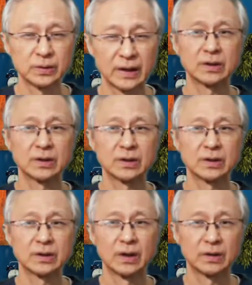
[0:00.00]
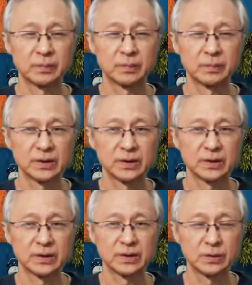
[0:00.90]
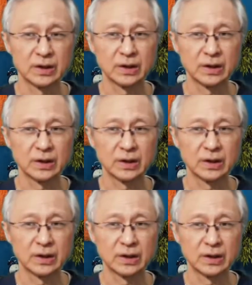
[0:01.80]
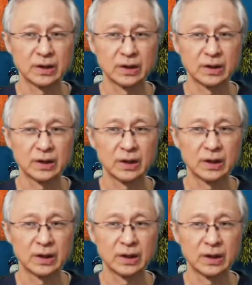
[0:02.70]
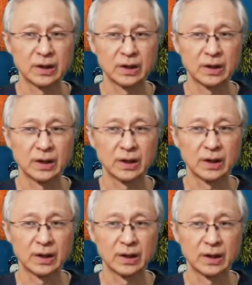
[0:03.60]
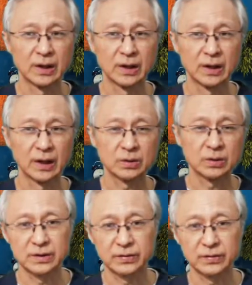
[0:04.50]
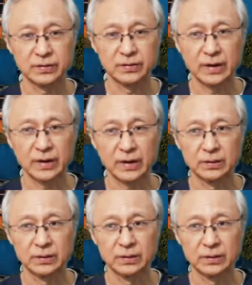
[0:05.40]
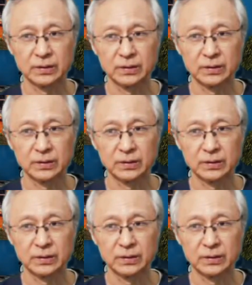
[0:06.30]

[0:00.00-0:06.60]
loss of firmness due to aging and sun damage, pigmentation problems such as freckles and age spots,